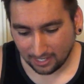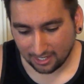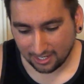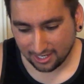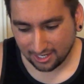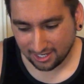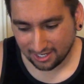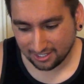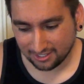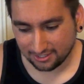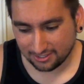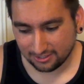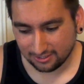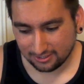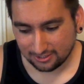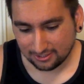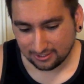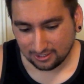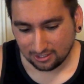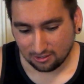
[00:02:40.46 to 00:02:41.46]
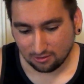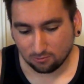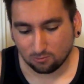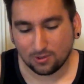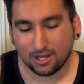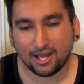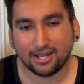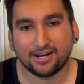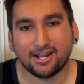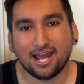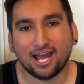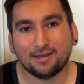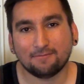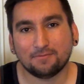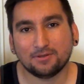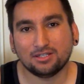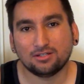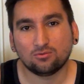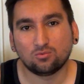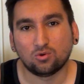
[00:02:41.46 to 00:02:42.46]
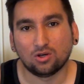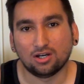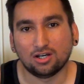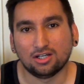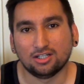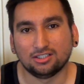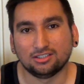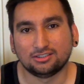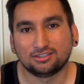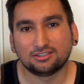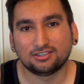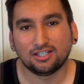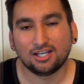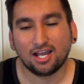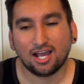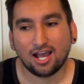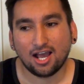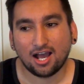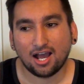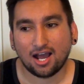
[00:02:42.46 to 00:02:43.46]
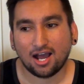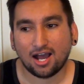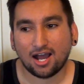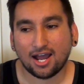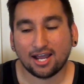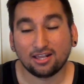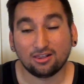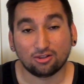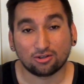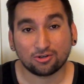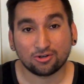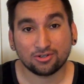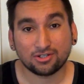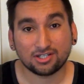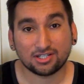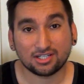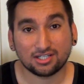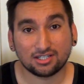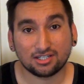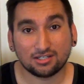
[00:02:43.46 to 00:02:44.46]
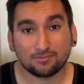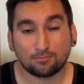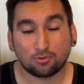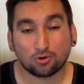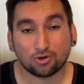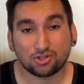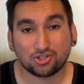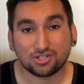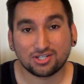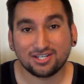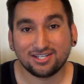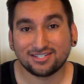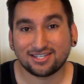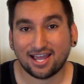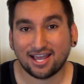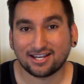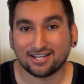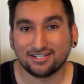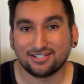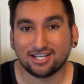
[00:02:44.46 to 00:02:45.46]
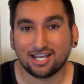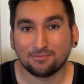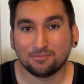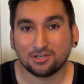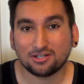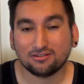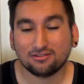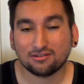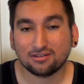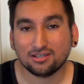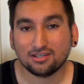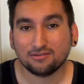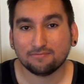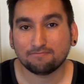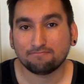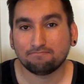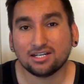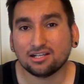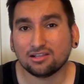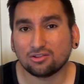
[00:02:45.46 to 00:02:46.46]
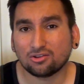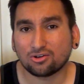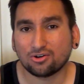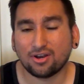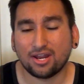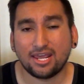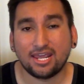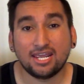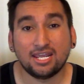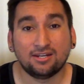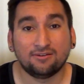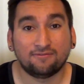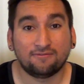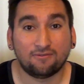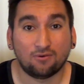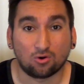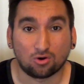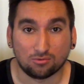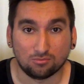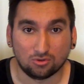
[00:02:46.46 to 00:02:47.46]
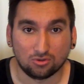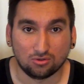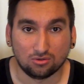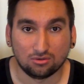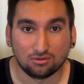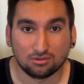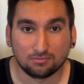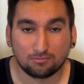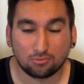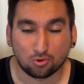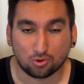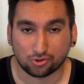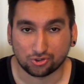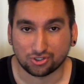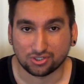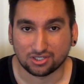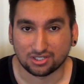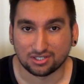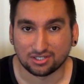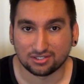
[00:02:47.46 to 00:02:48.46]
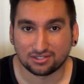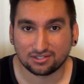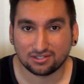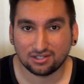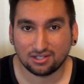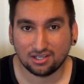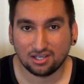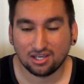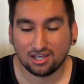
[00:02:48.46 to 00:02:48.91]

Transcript: And what had happened was I learned Portuguese academically. I didn't learn informal Portuguese.